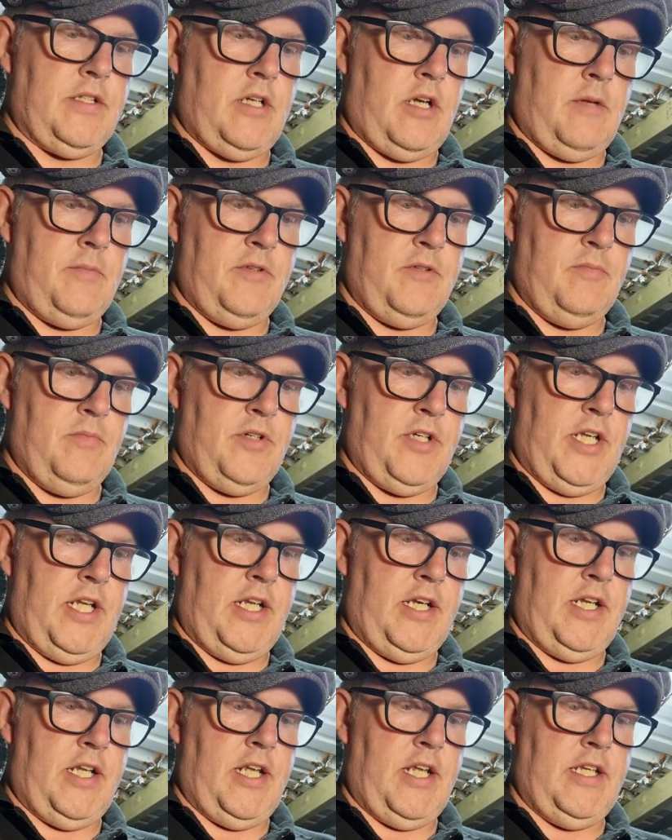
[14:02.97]
time is money,
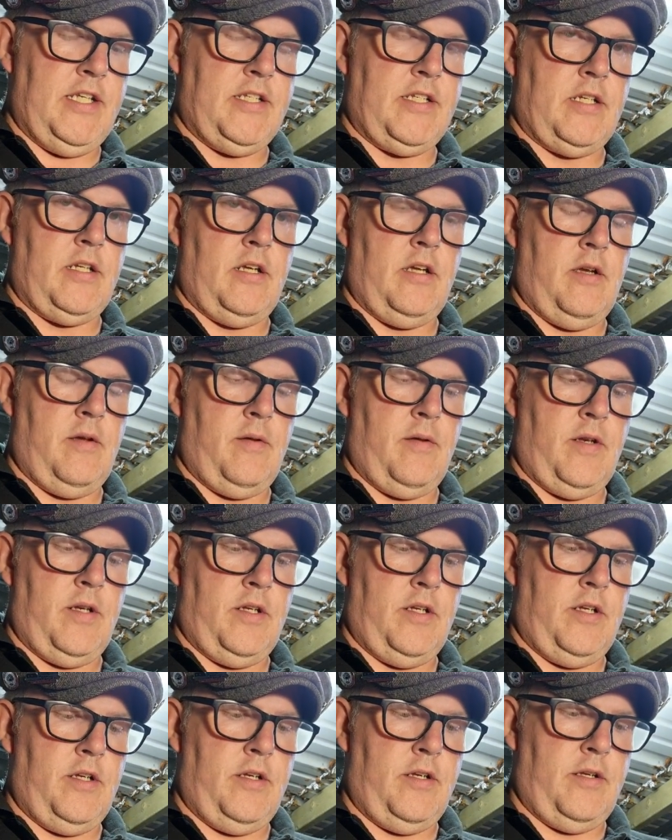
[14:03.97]
and it is
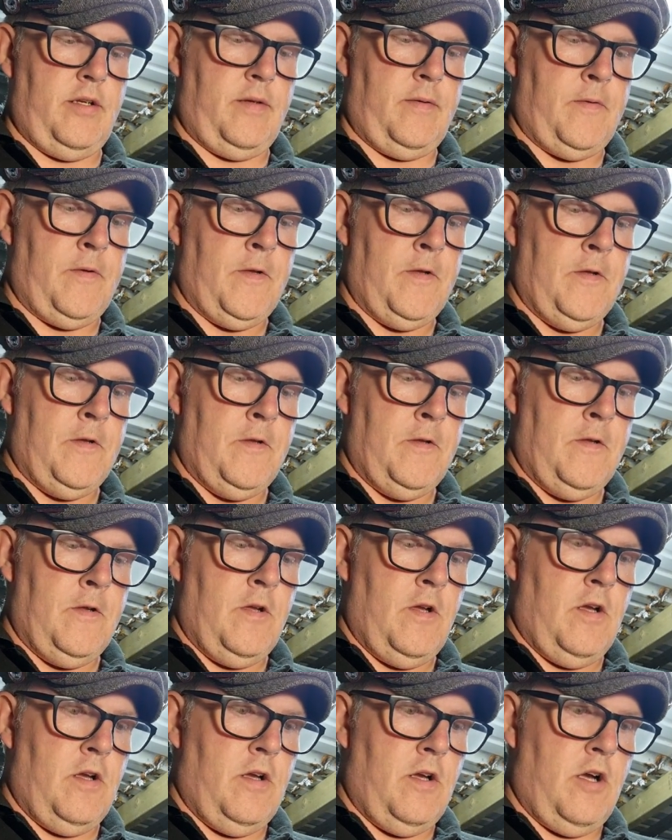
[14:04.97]
a
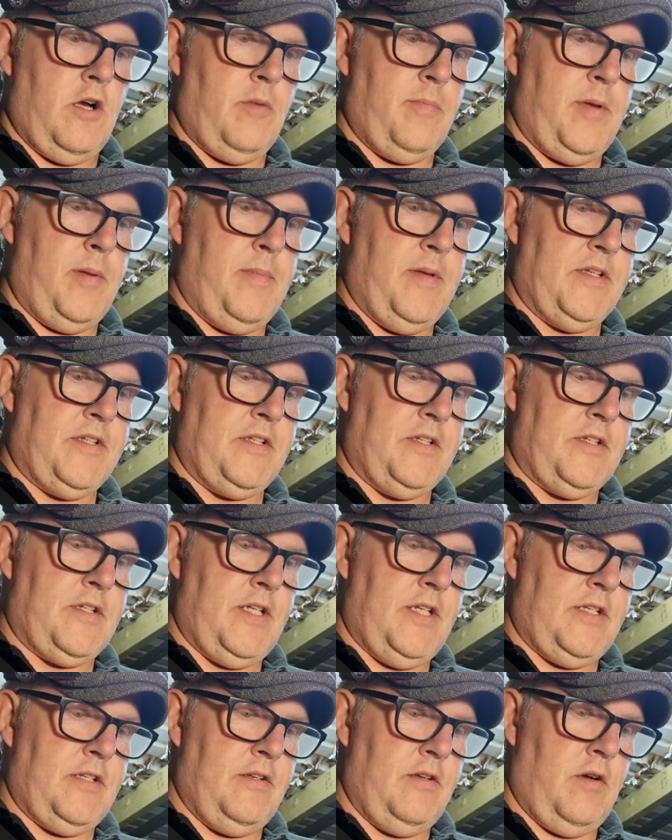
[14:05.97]
hobby business.
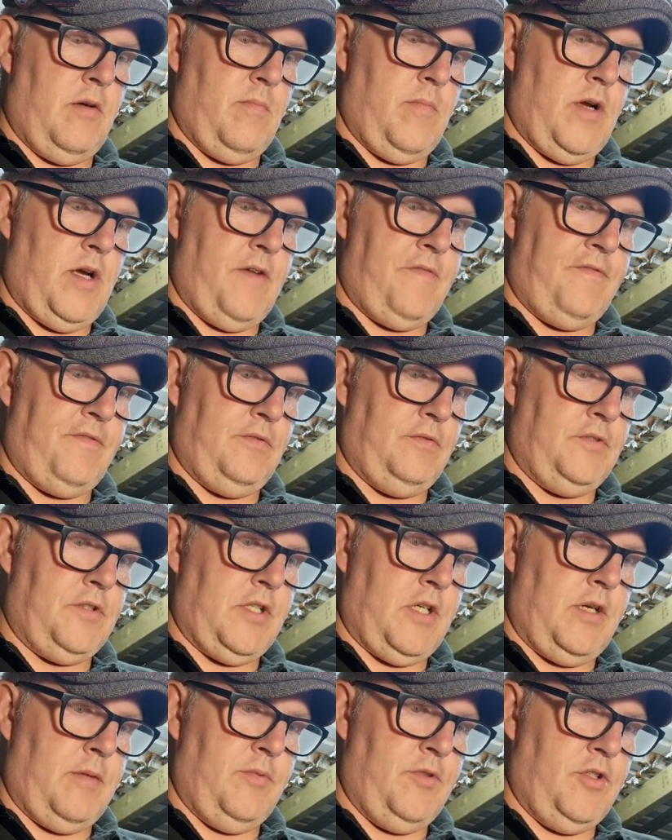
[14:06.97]
It's not my
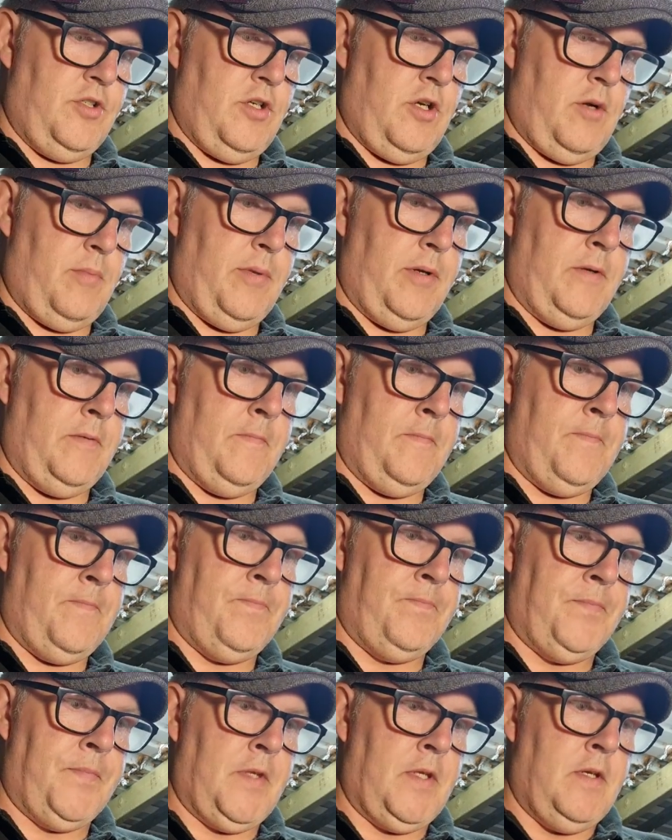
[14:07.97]
full-time job.
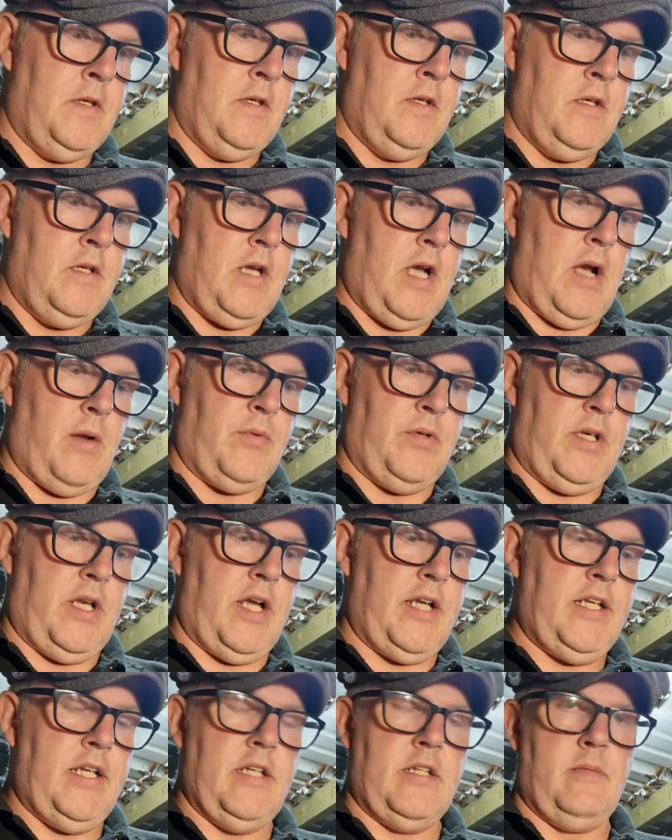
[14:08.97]
I would
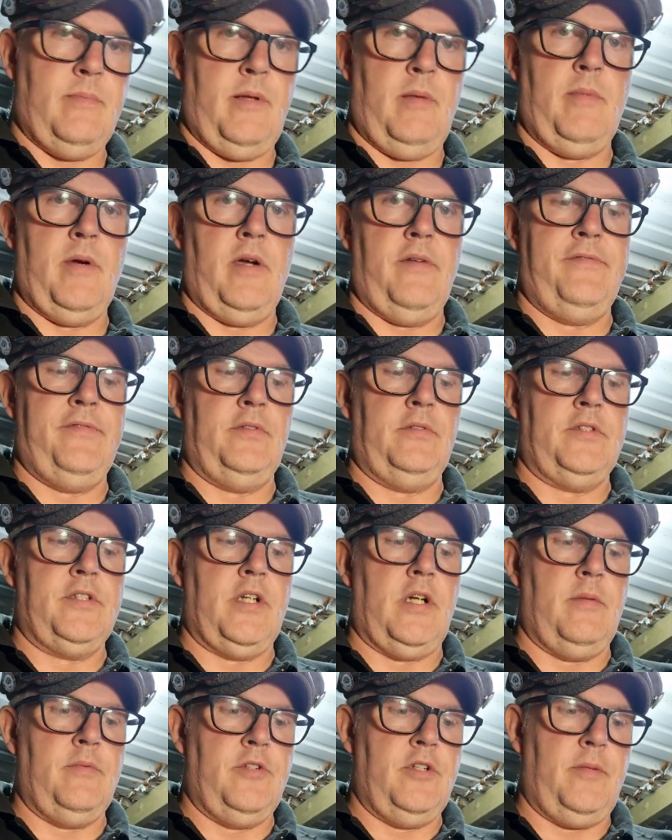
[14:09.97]
like it to be my
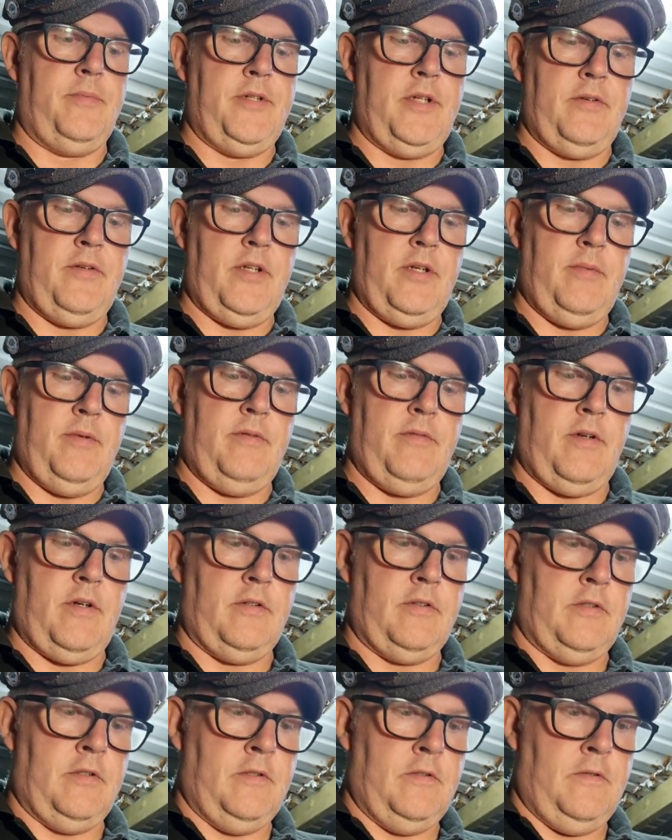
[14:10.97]
full-time job, don't get me
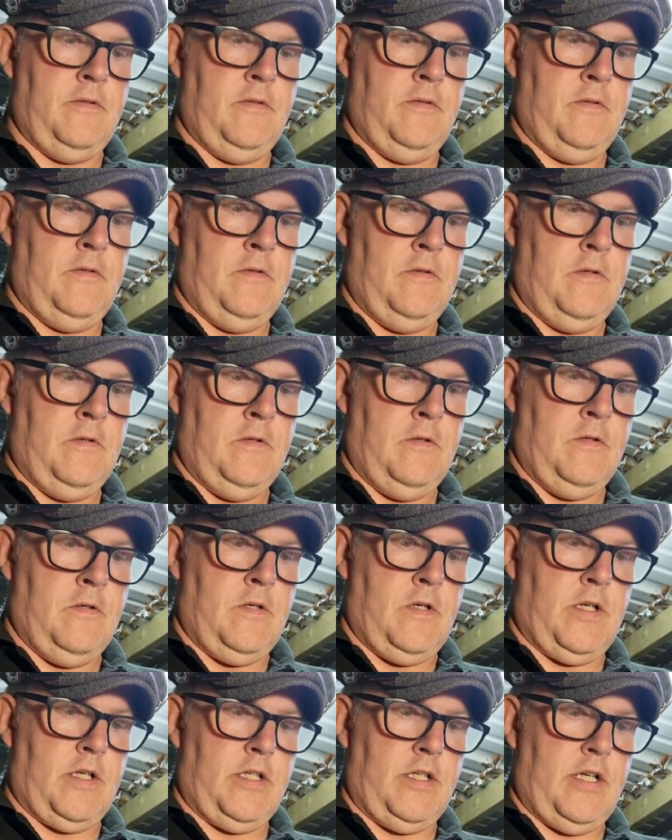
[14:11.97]
wrong.
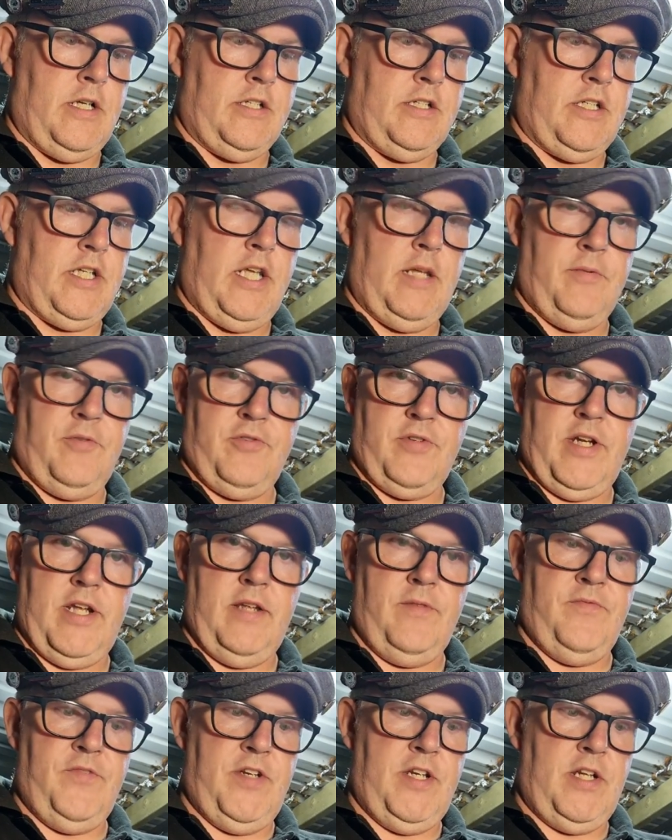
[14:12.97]
I'd like to keep
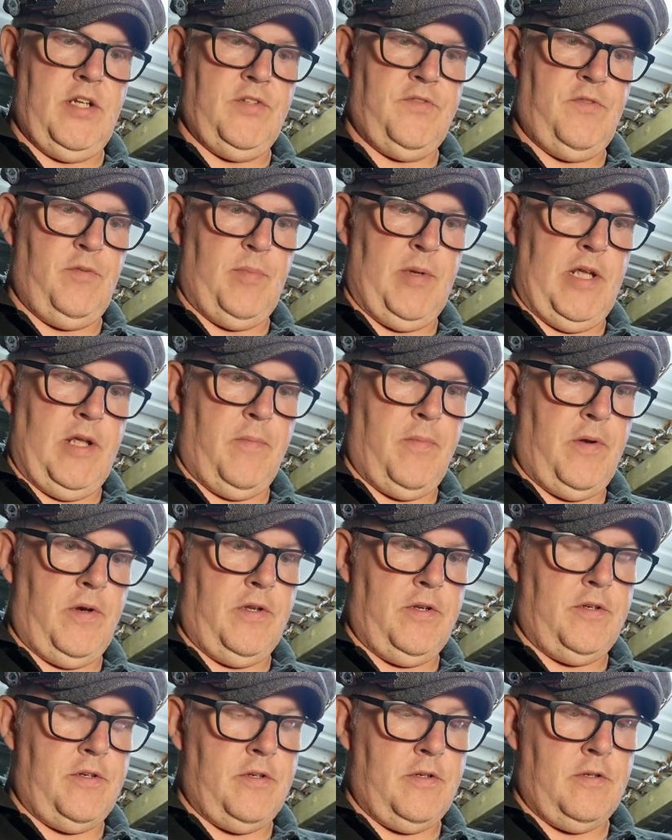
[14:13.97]
creating videos for people
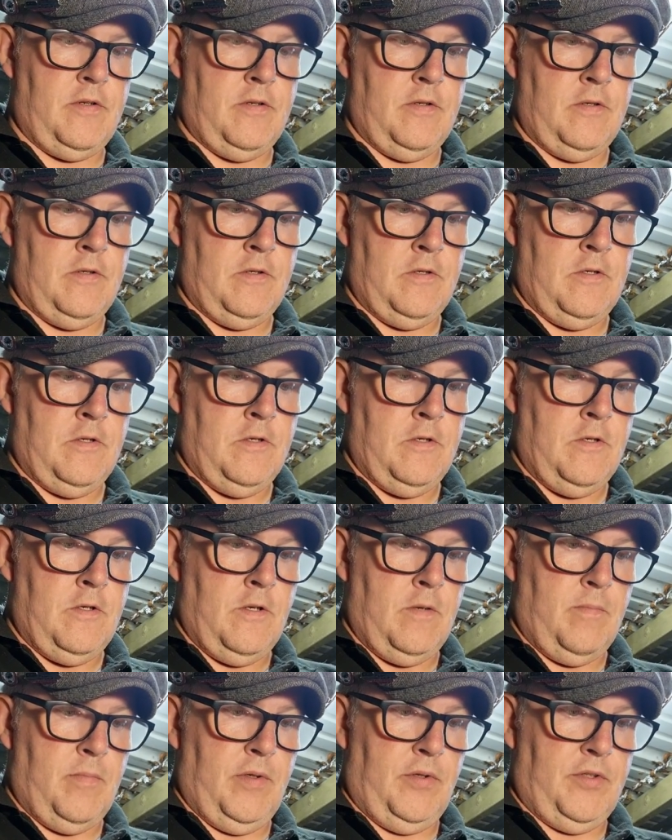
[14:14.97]
and
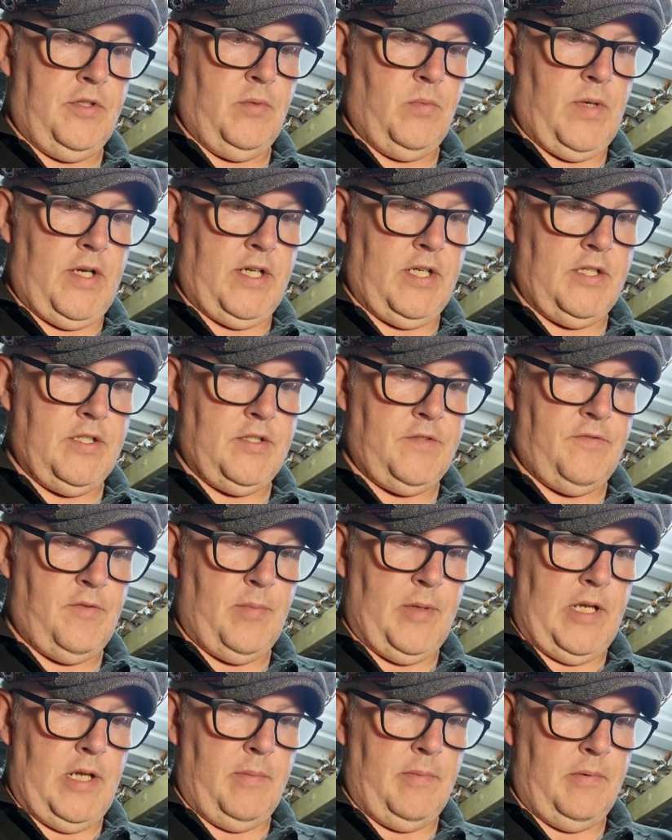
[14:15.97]
building wagons for
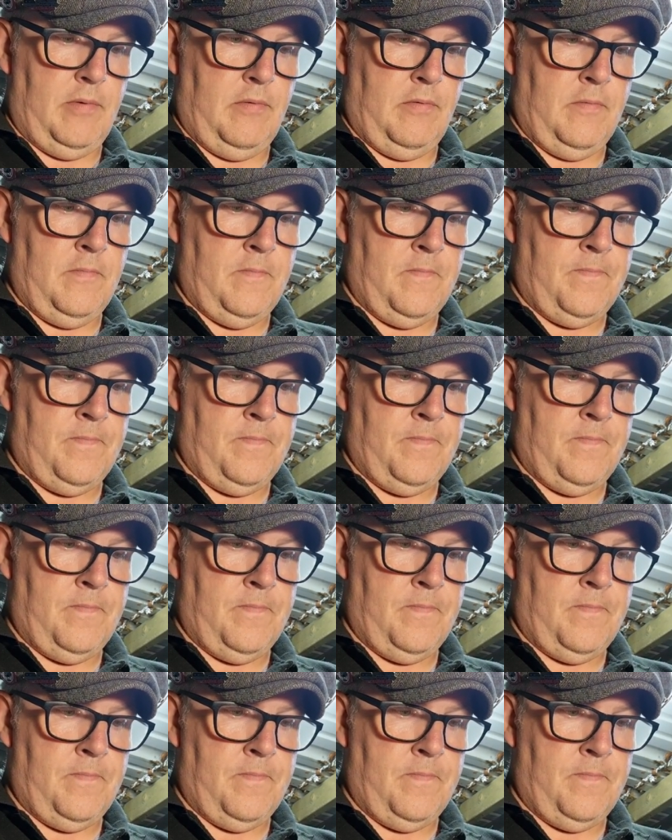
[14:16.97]
people,